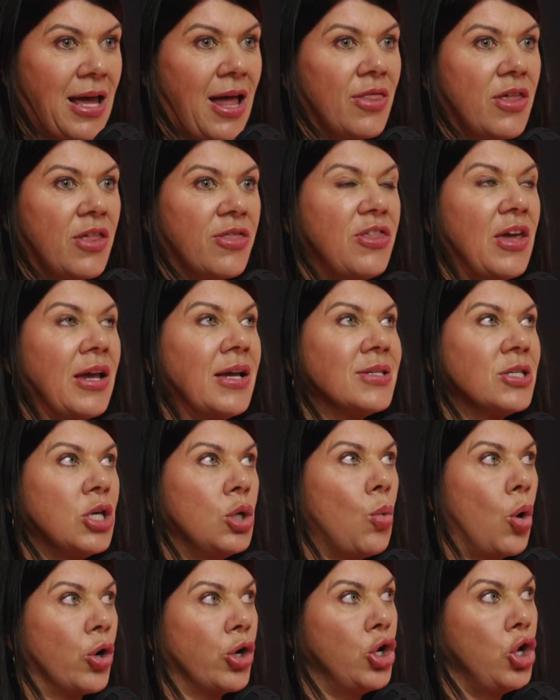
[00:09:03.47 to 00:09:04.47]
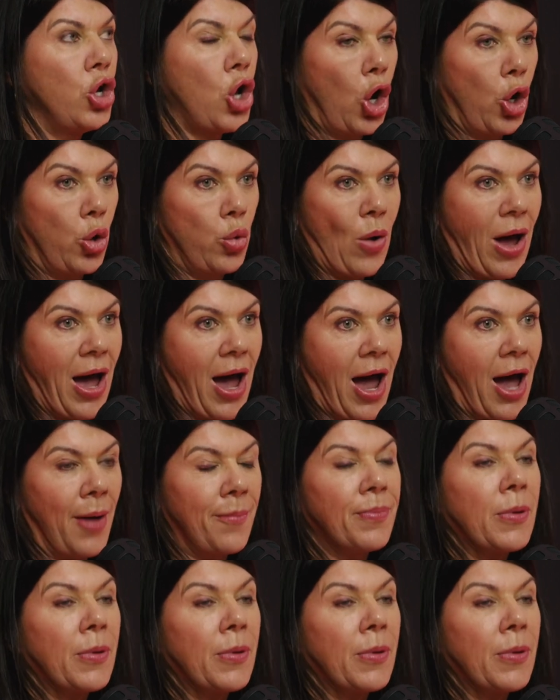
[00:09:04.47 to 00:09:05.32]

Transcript: The things you want to know are,